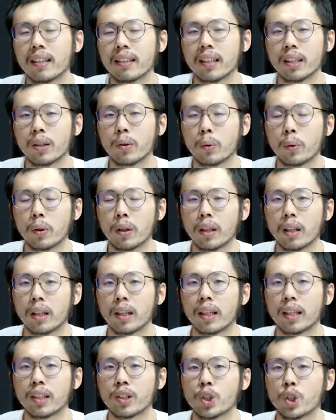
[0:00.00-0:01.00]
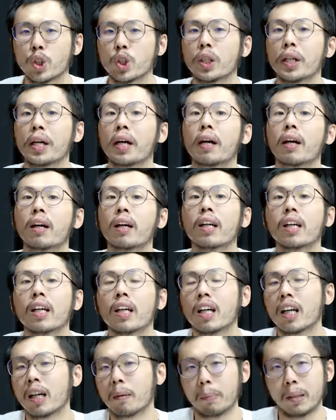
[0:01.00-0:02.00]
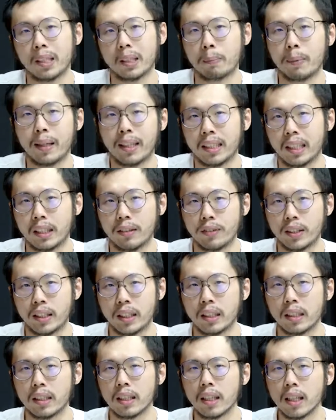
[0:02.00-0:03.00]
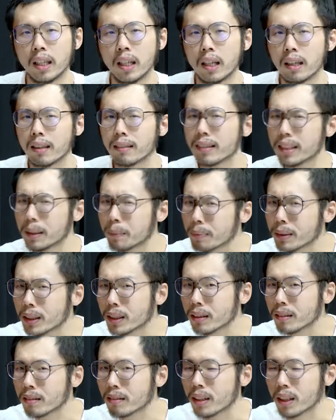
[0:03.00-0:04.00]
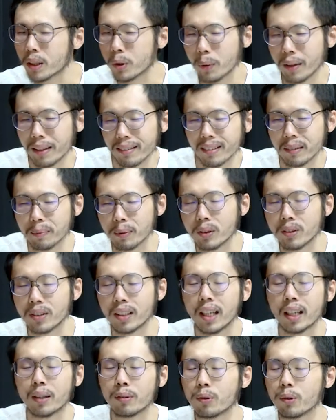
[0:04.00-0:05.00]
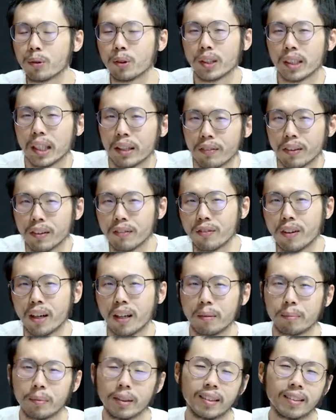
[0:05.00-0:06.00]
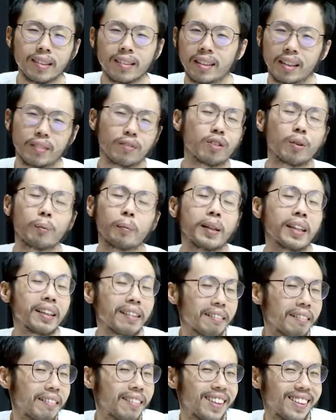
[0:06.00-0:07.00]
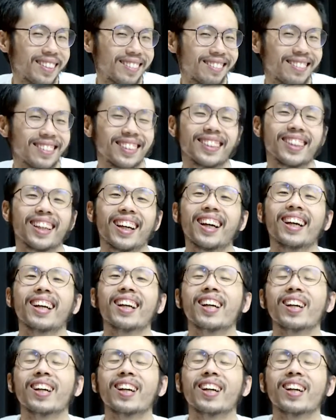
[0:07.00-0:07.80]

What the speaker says: They will share her perspectives and her tips. Her quick tips on how to save environment start from little things, yeah.